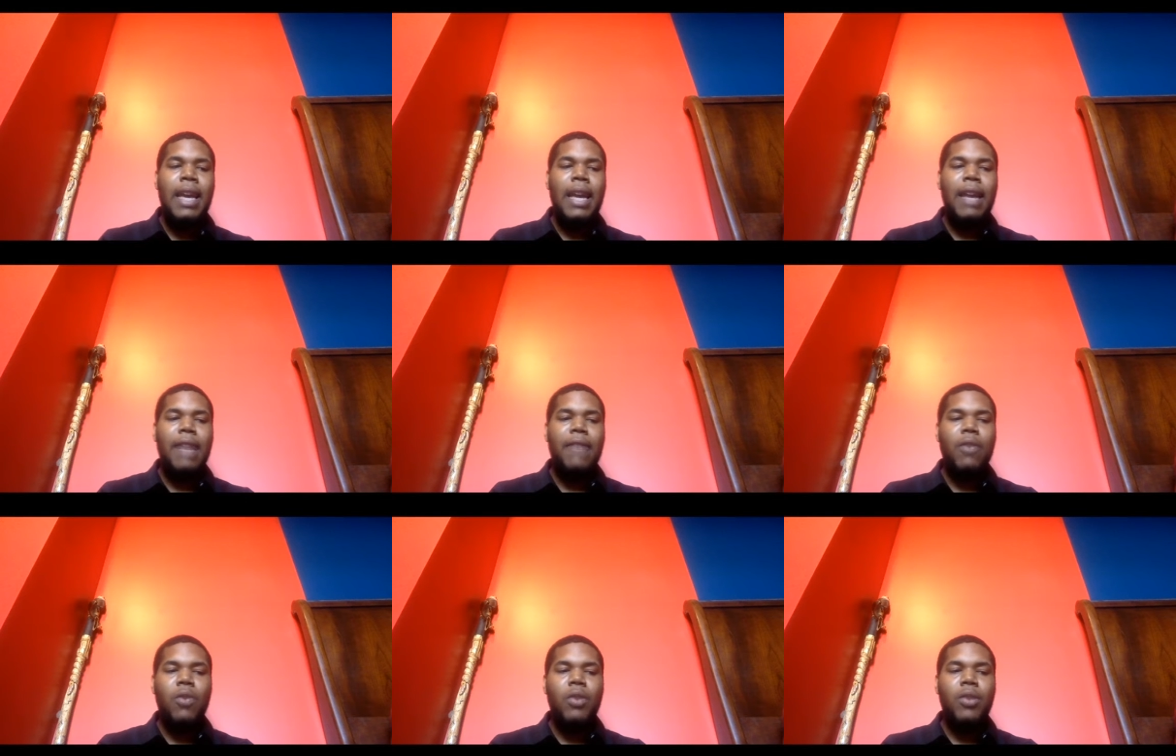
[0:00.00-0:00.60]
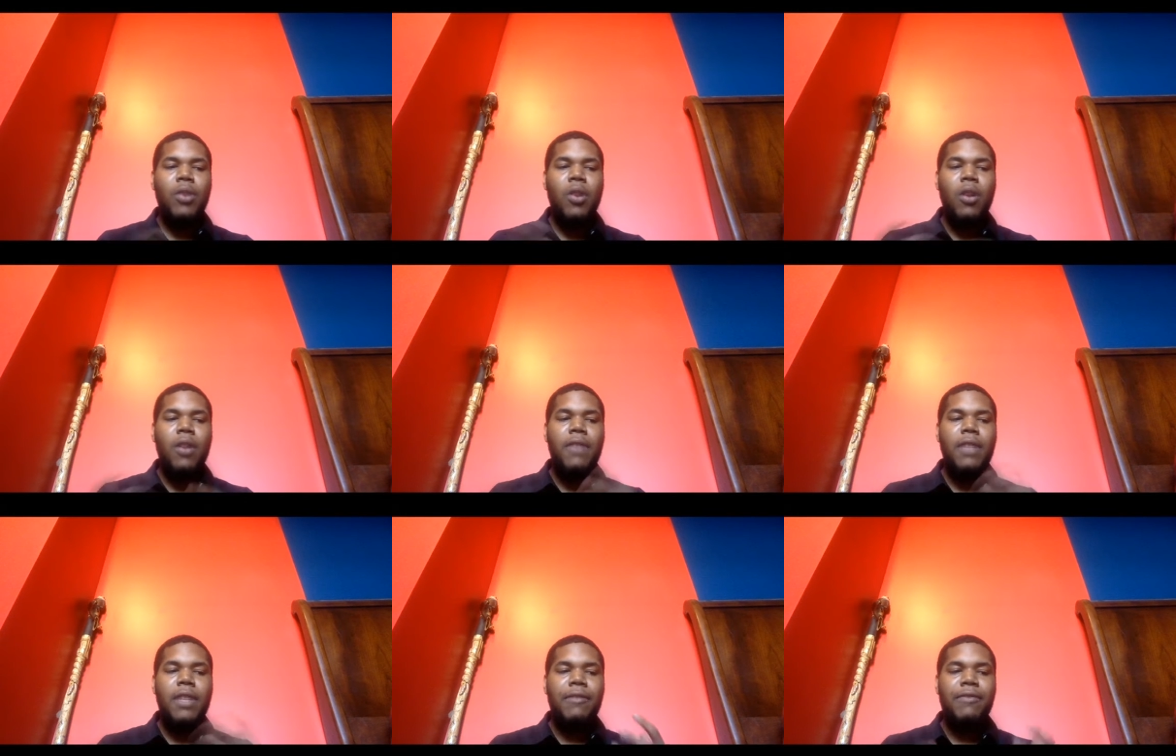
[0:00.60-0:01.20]
And of course, all
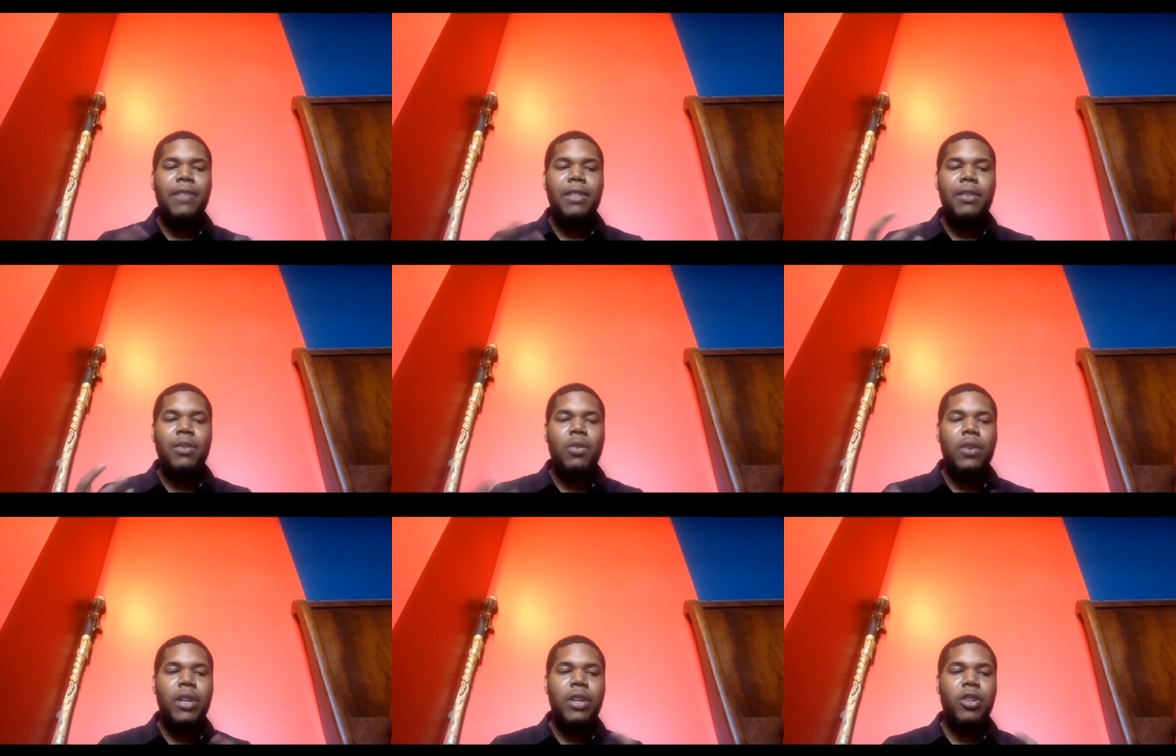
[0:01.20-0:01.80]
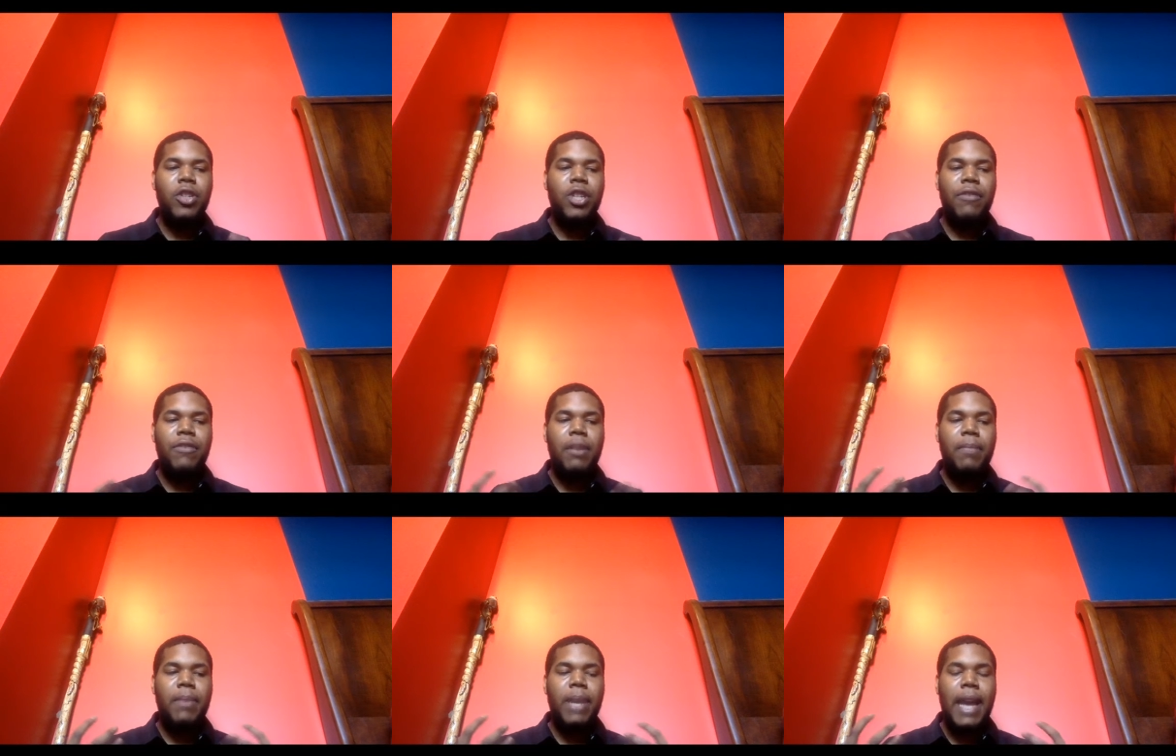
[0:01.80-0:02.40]
of this physical energy
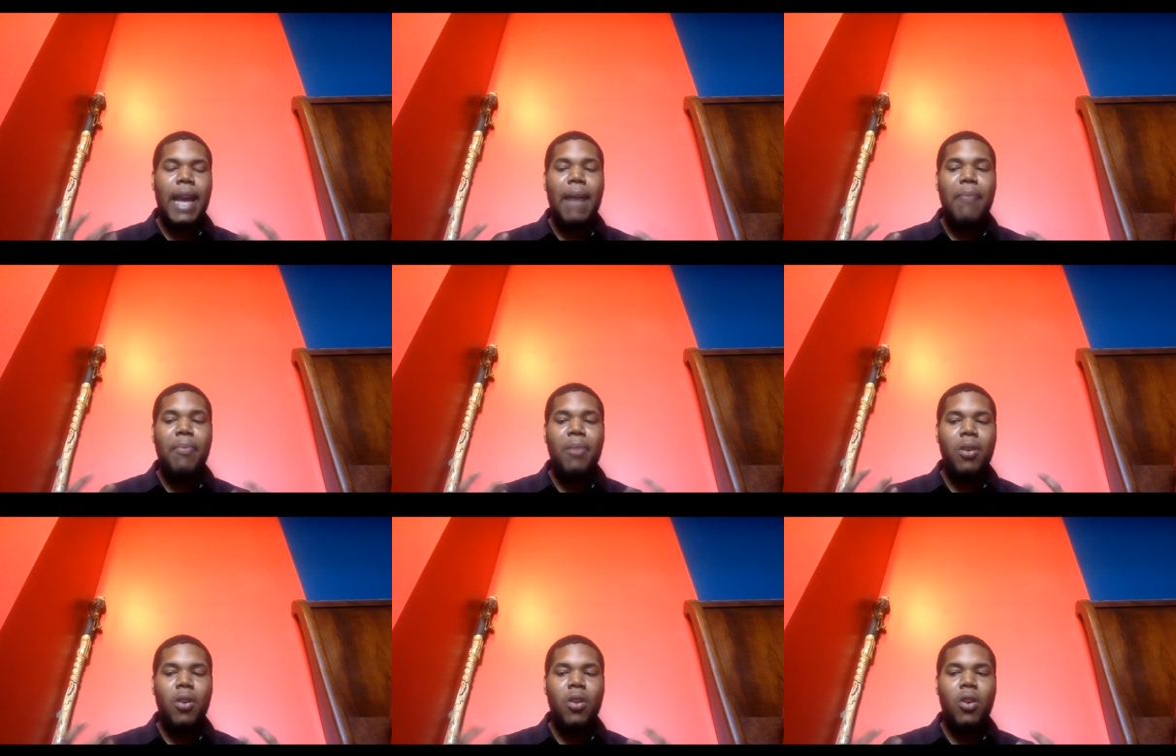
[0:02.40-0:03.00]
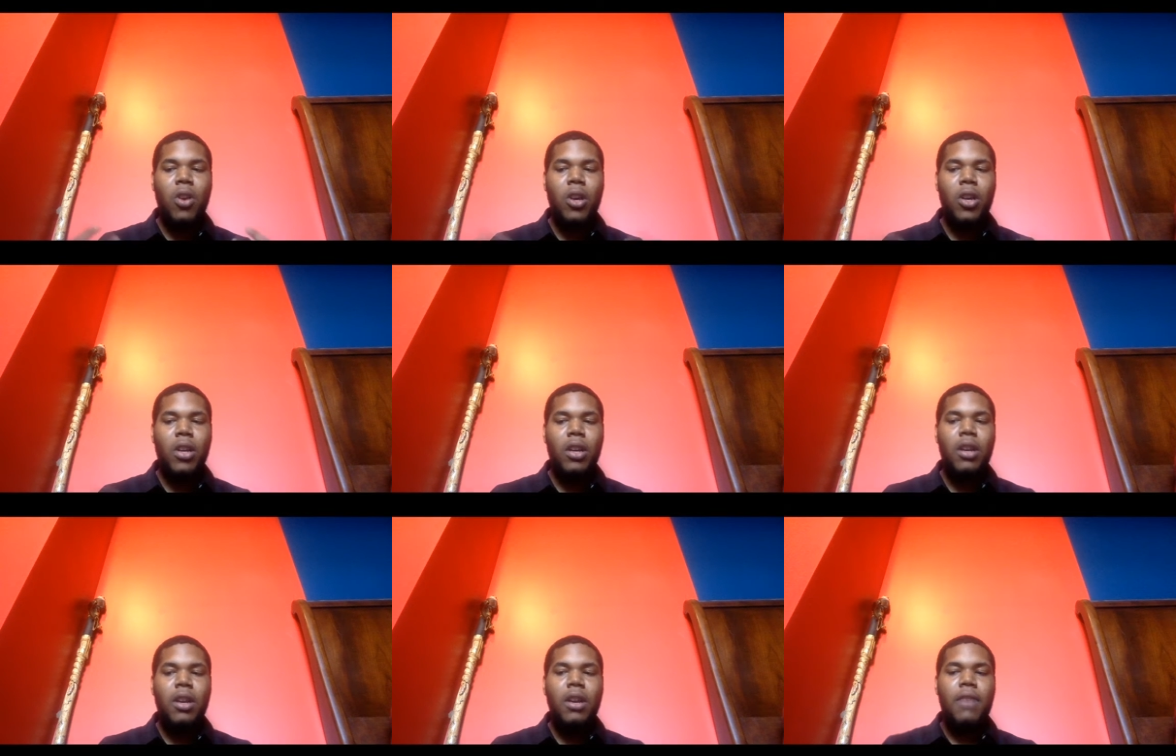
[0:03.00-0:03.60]
from
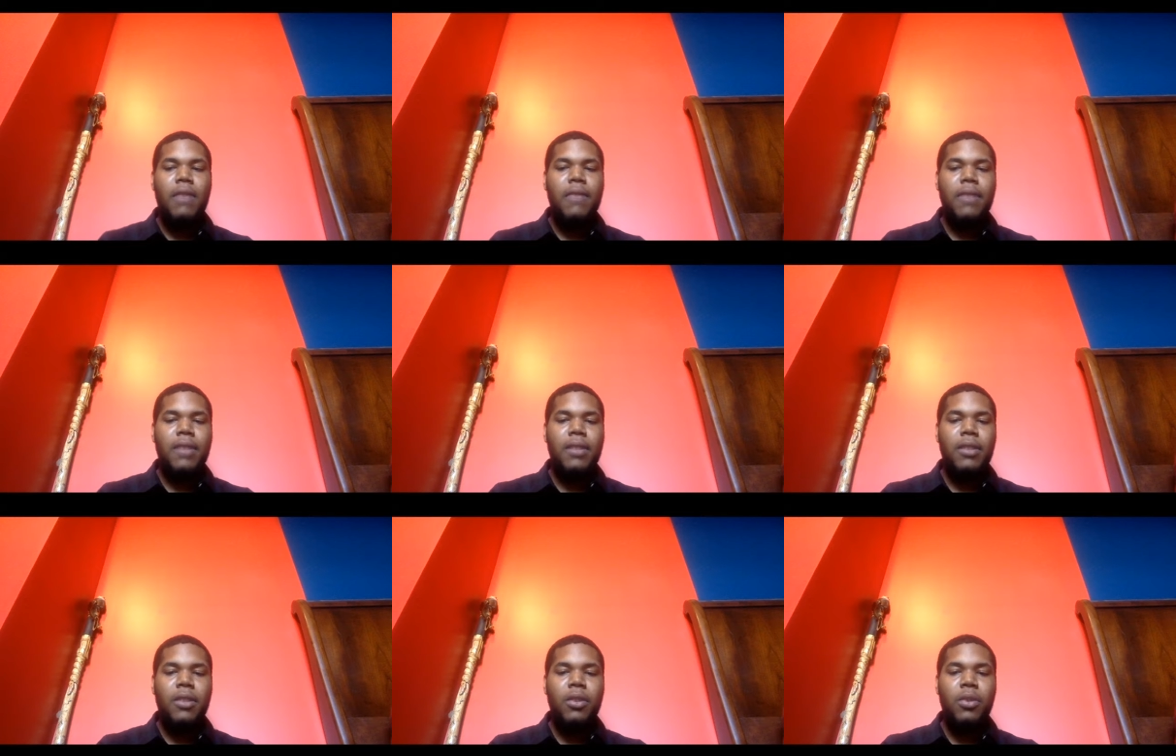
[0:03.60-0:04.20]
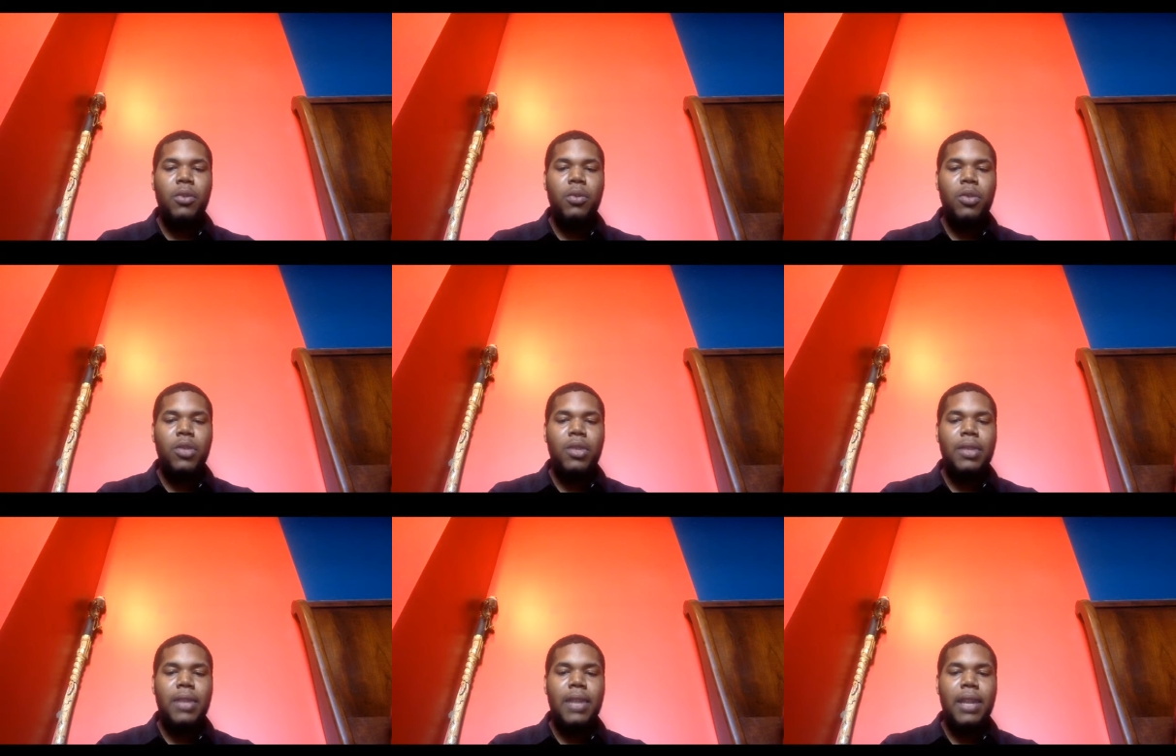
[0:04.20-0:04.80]
Capricorn from this huge
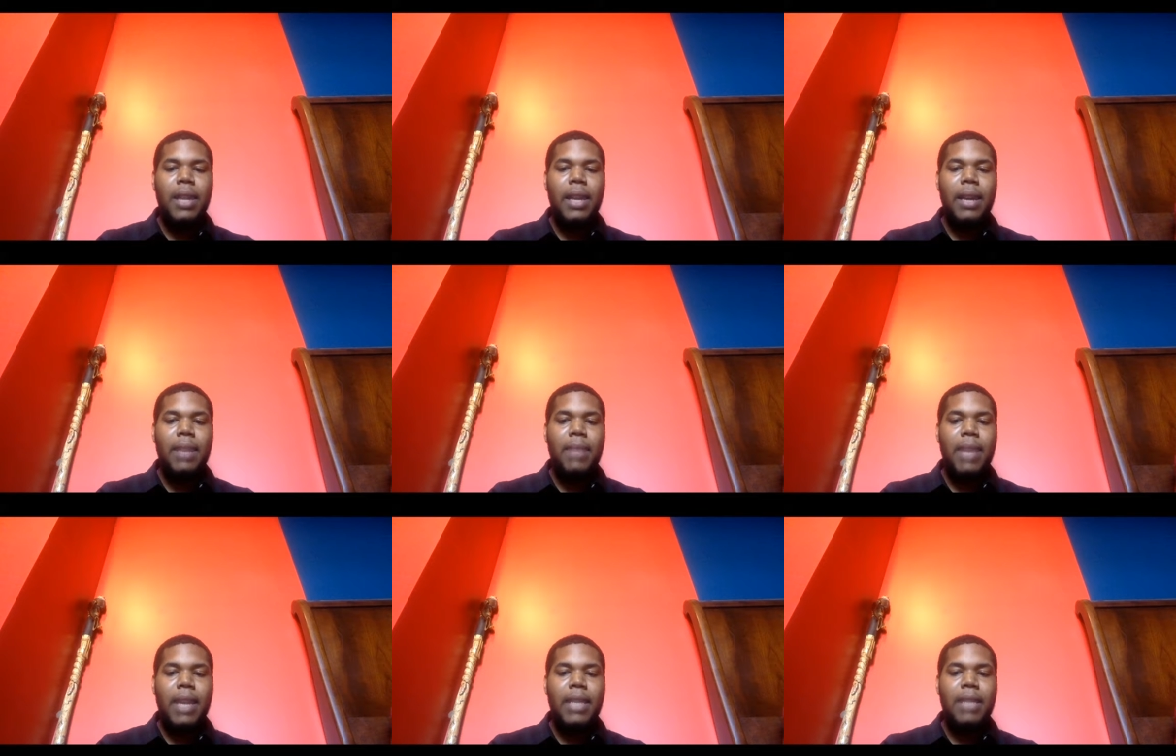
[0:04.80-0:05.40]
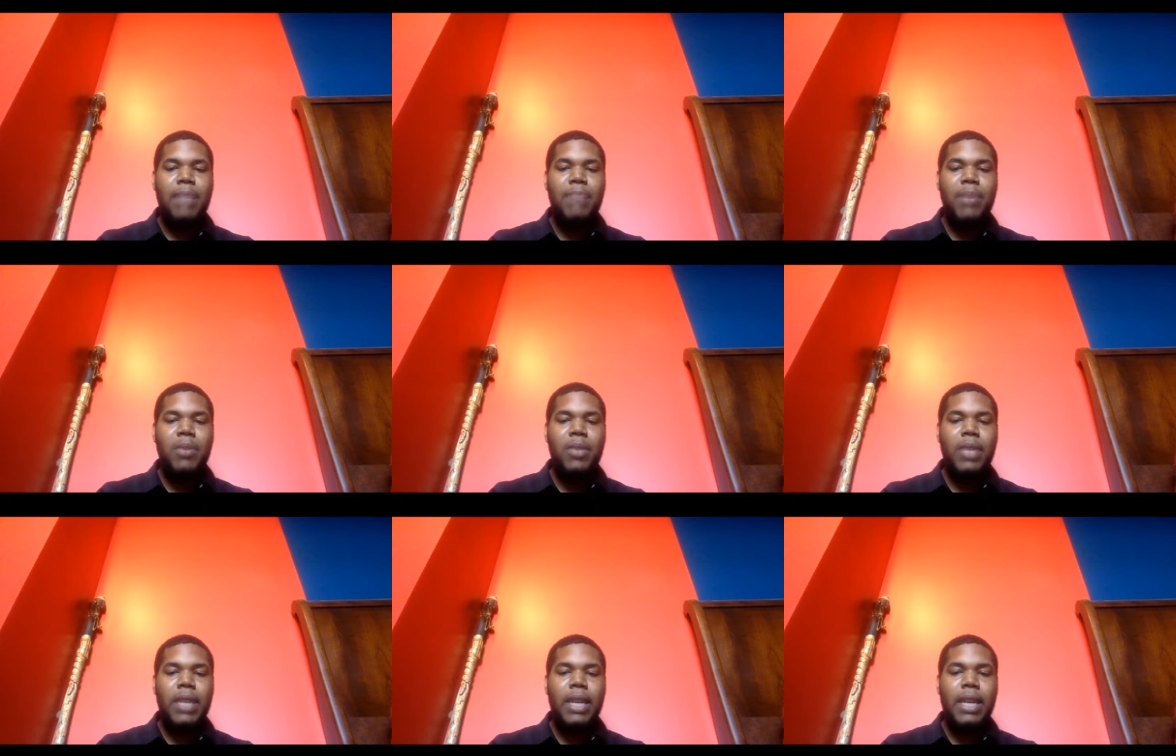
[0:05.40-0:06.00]
stellium that is
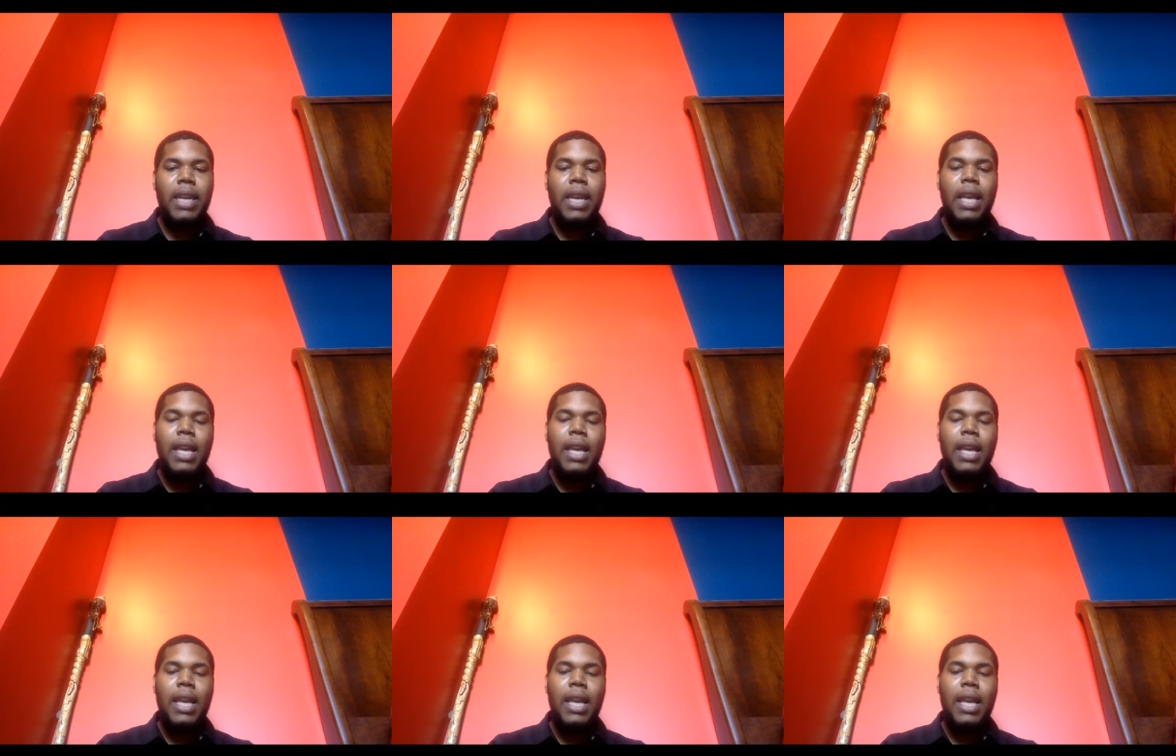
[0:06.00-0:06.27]
building